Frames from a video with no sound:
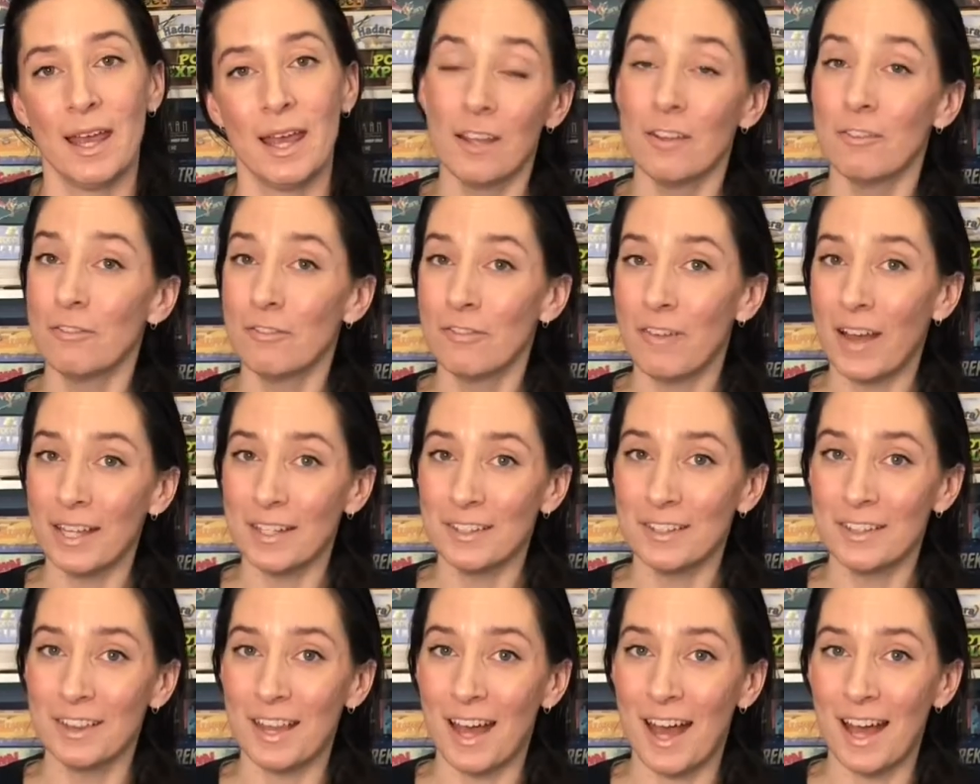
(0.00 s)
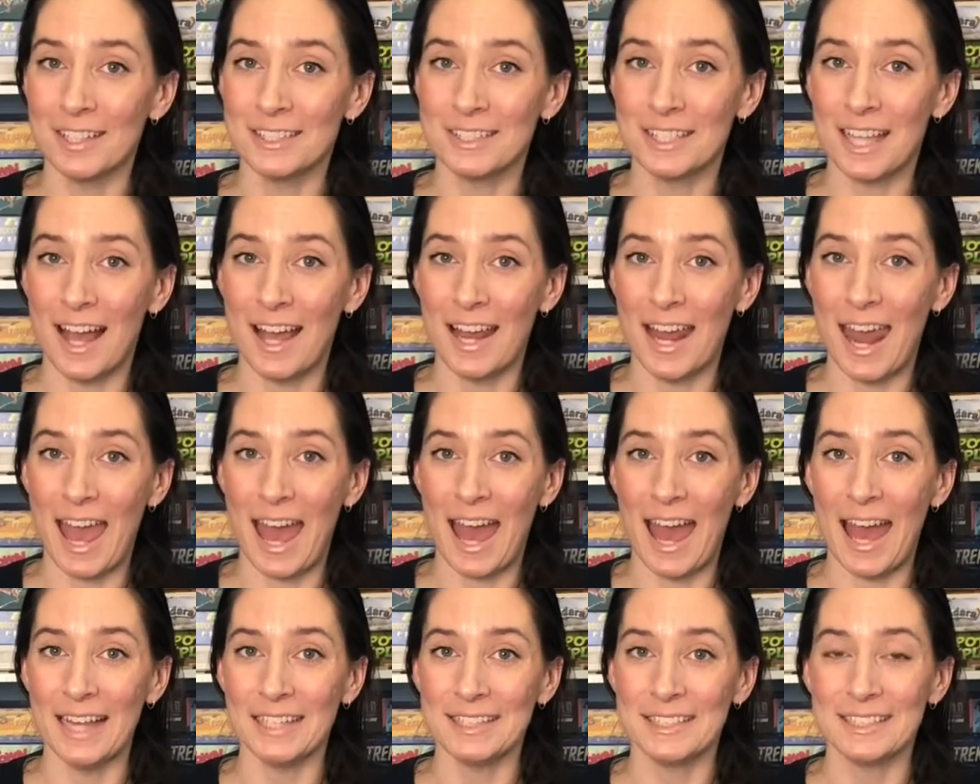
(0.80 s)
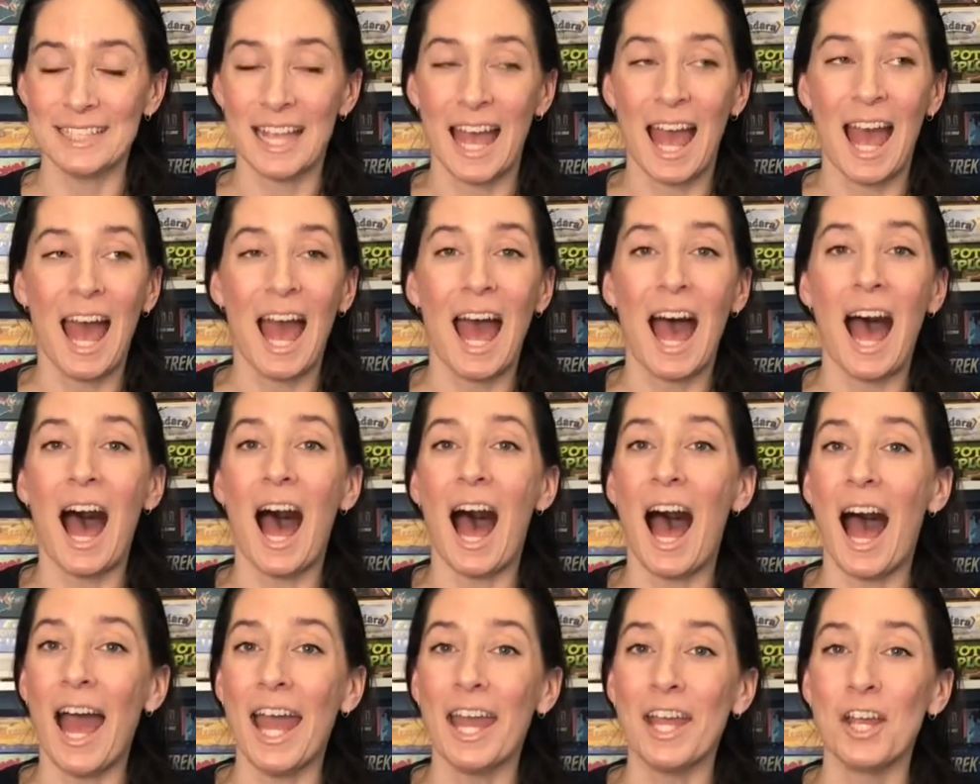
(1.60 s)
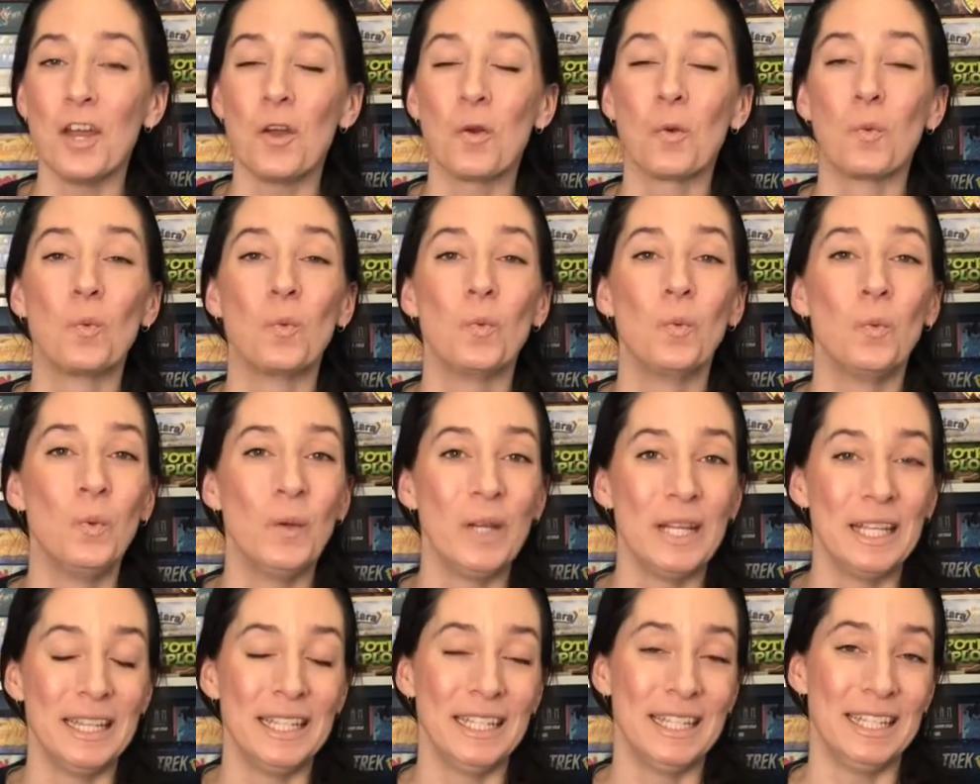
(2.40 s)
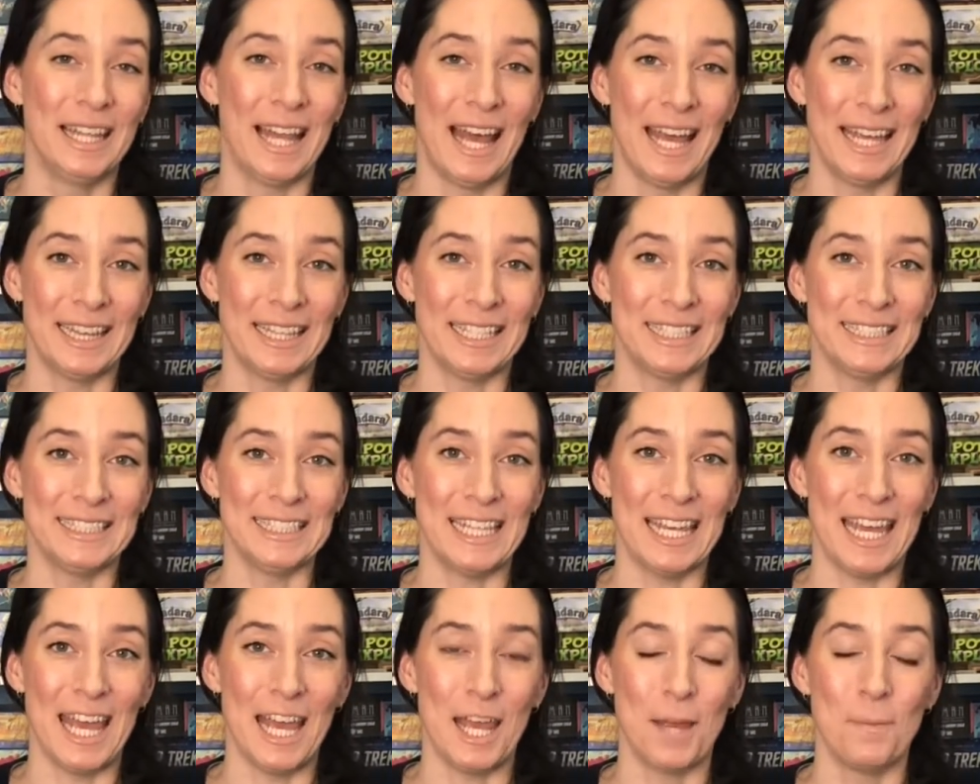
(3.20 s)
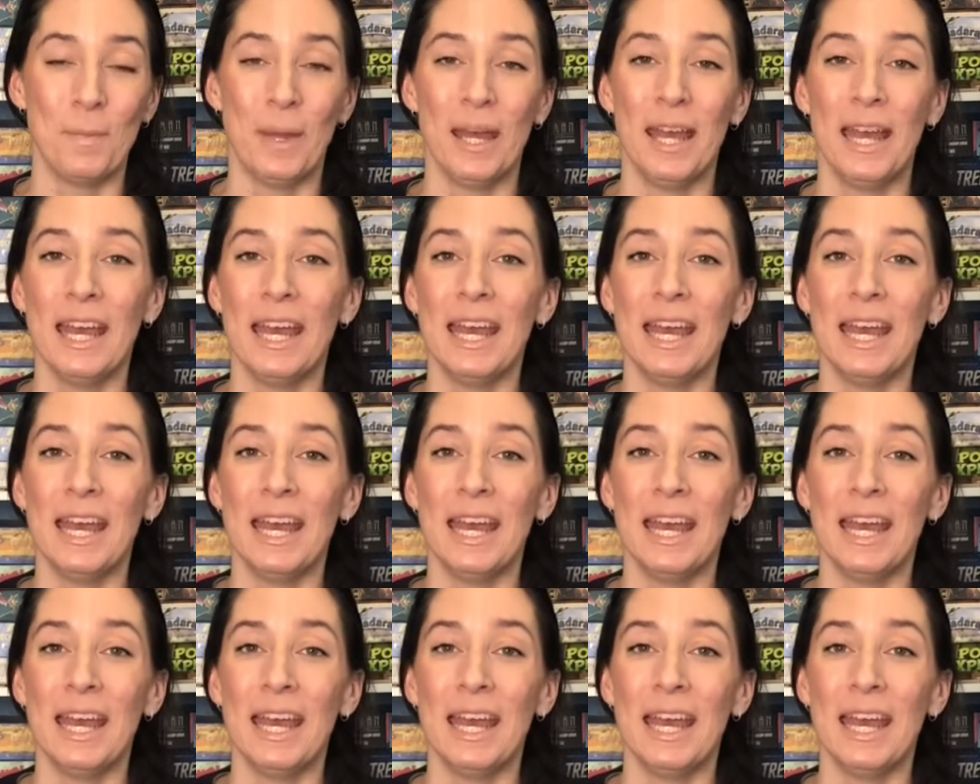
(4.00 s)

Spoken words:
Final thoughts on hats. I really like this game.